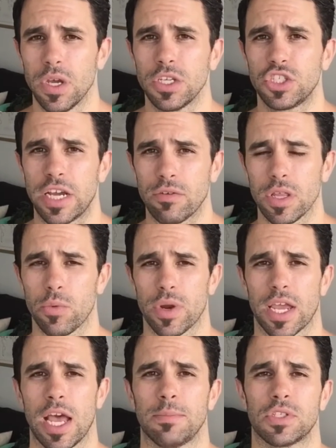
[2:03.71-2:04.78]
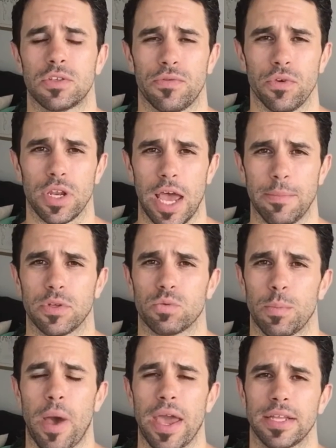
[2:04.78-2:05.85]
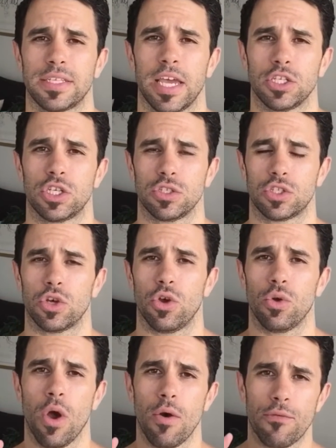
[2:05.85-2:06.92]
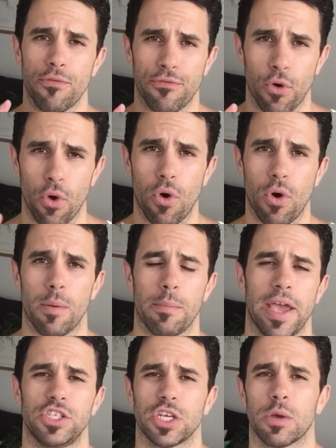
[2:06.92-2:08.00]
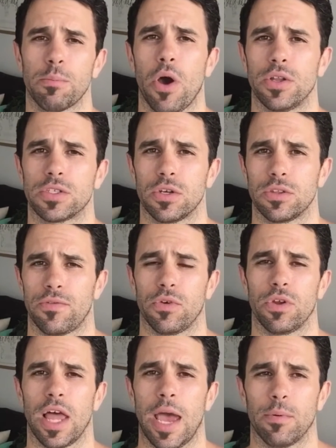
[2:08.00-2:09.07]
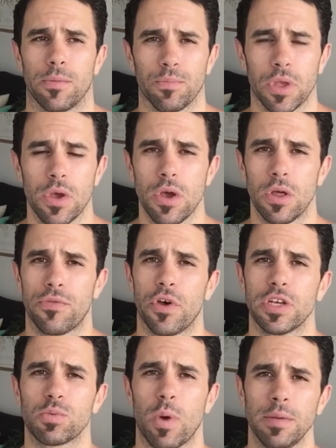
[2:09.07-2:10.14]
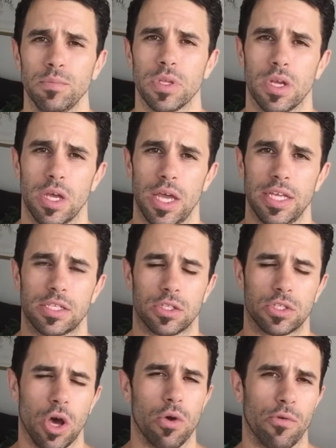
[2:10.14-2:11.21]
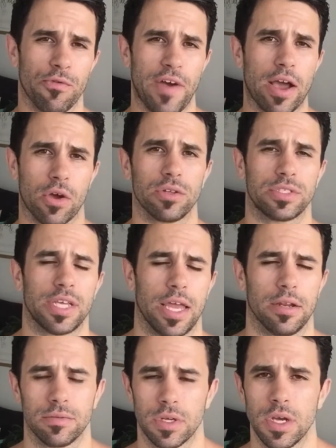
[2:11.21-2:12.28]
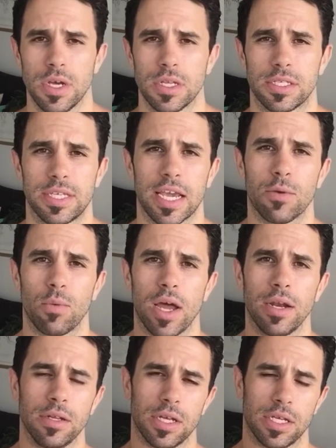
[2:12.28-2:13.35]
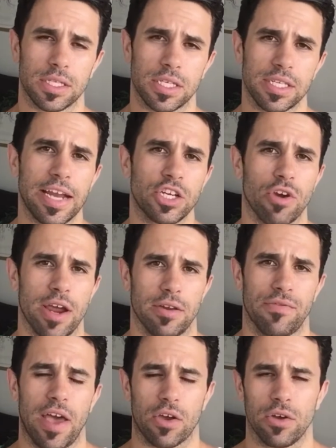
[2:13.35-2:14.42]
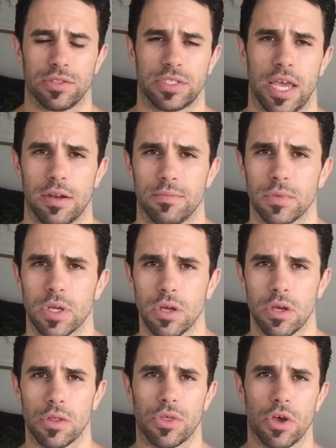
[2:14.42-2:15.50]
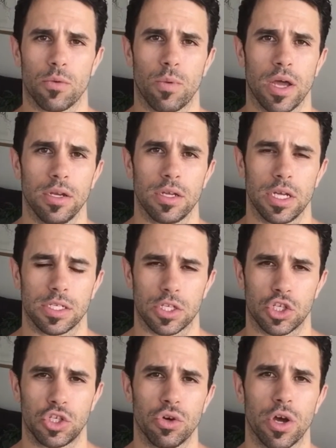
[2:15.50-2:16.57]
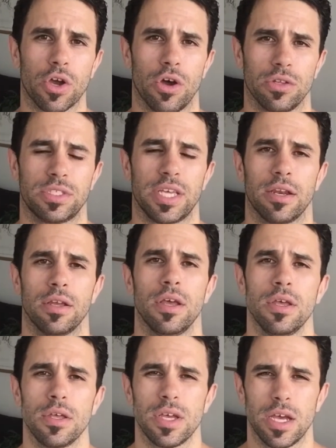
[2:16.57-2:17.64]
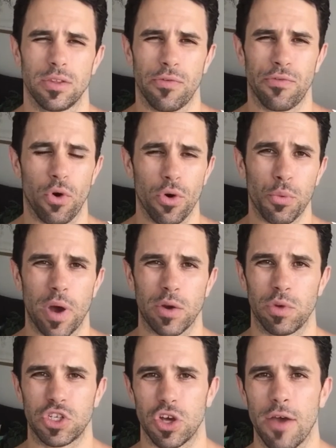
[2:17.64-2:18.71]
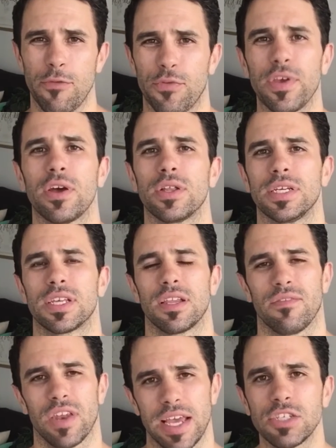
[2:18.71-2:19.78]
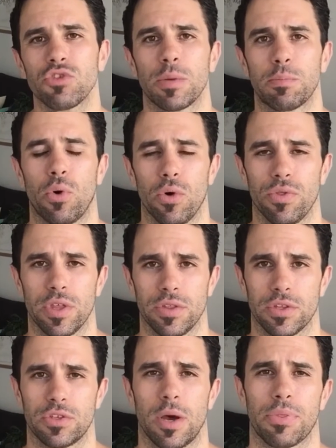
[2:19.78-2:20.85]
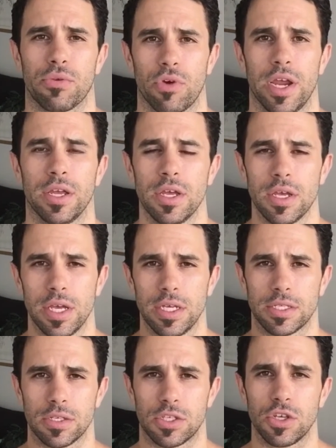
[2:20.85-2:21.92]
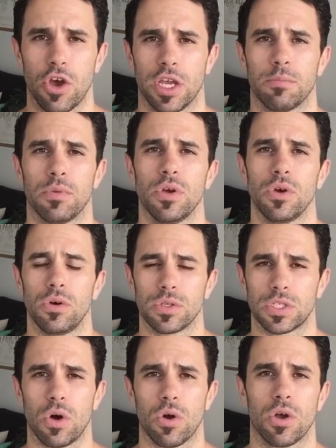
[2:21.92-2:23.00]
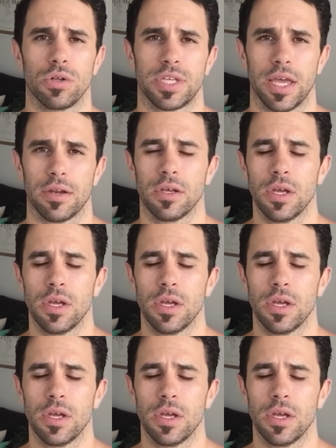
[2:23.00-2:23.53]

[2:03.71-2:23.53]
Generally, when it comes to food labels, we pay attention to 4 major components on the food label. The first one is the total fat content. The second one is the saturated fat content. The third one is the sugar content. And the fourth one, which I feel is of lesser important than the top 3, is the sodium or salt content.